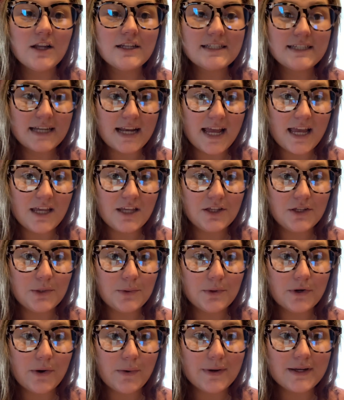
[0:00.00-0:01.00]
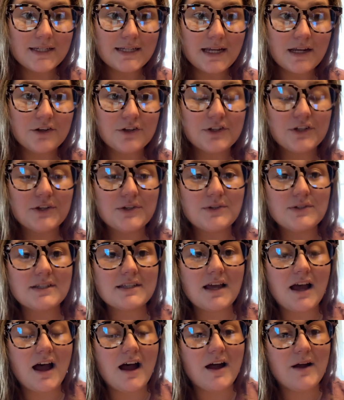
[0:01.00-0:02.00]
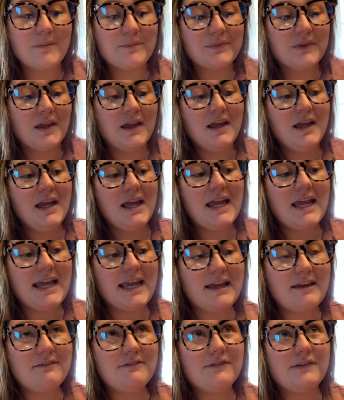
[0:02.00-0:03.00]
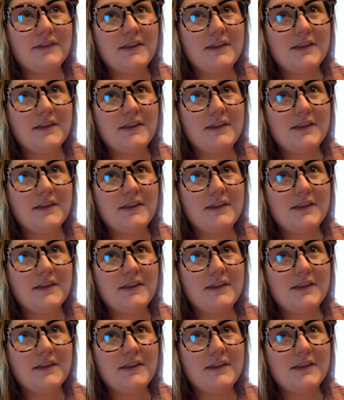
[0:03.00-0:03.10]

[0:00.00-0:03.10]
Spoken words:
Today you are going to introduce if